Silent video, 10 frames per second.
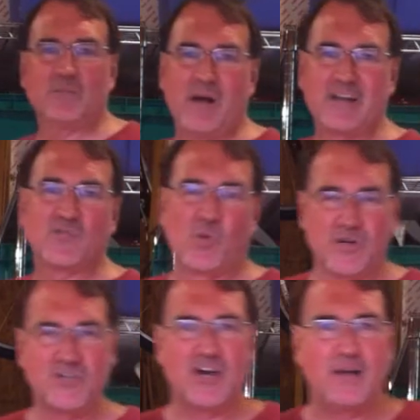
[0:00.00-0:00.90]
to Mike's
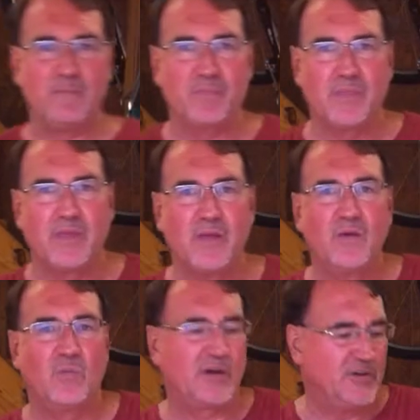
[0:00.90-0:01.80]
workshop.
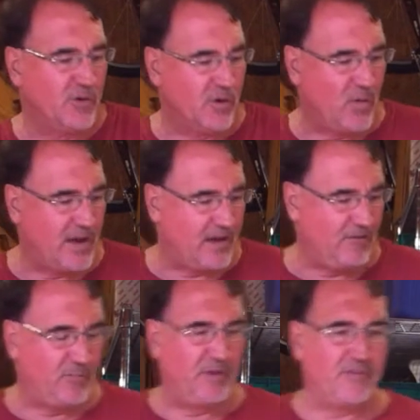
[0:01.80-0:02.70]
While you were away, I
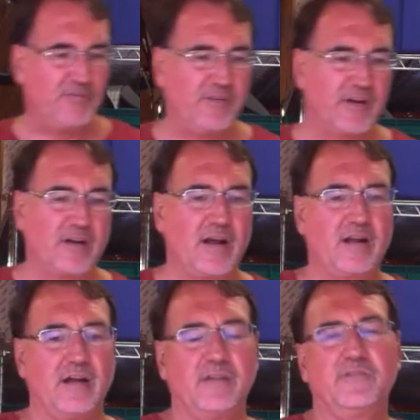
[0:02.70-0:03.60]
was busy figuring
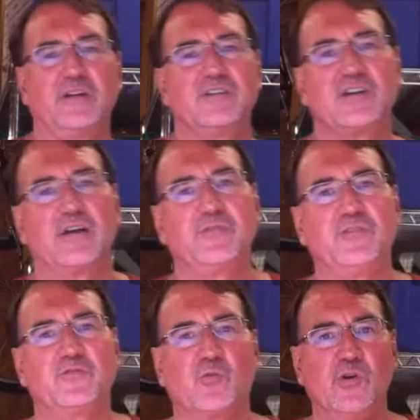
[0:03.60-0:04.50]
out how to finish out
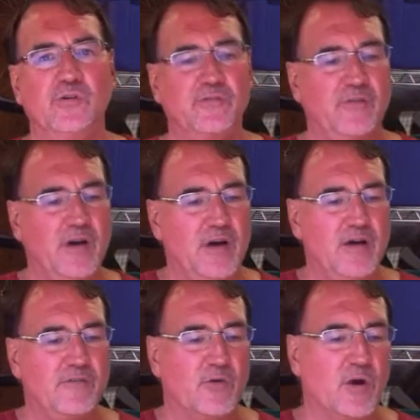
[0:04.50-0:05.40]
this roof
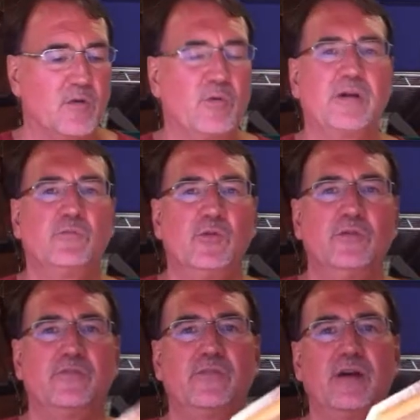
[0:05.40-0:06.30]
for our red
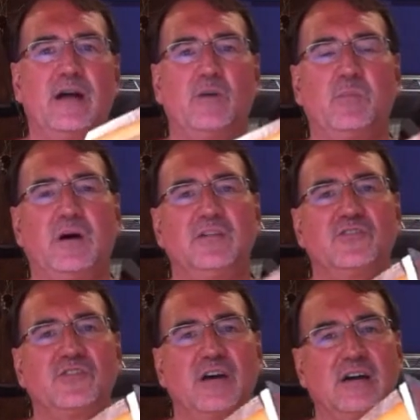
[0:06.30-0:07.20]
roof
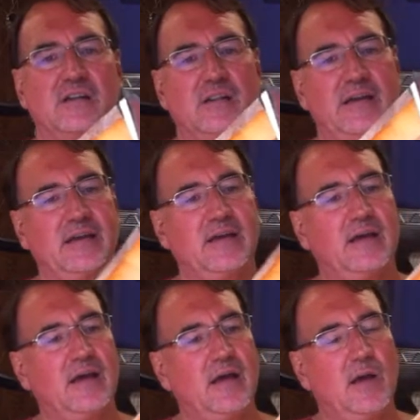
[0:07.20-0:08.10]
Alpine style lake
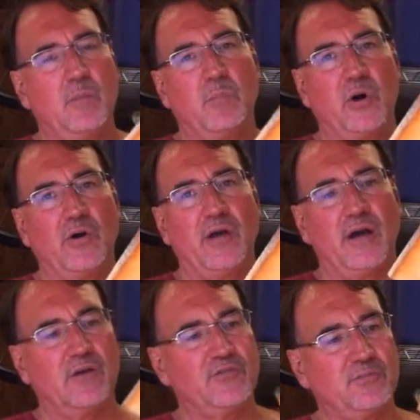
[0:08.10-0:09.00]

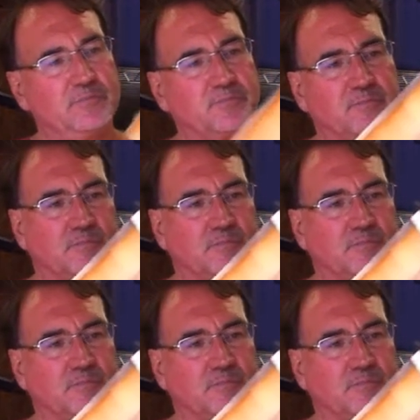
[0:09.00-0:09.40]
birdhouse.